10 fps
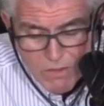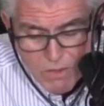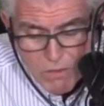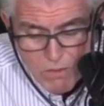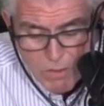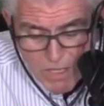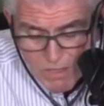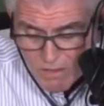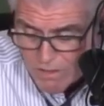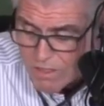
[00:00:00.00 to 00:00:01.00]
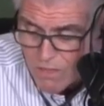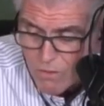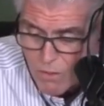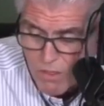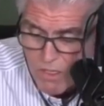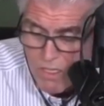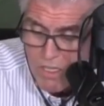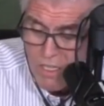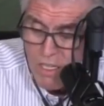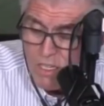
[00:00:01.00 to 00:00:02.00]
If you don't respond, it doesn't work.
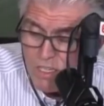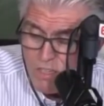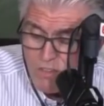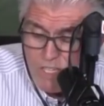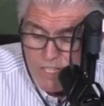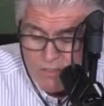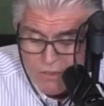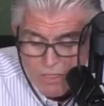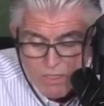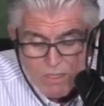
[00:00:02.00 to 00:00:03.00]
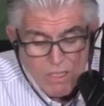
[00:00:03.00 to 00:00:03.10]
It doesn't last long.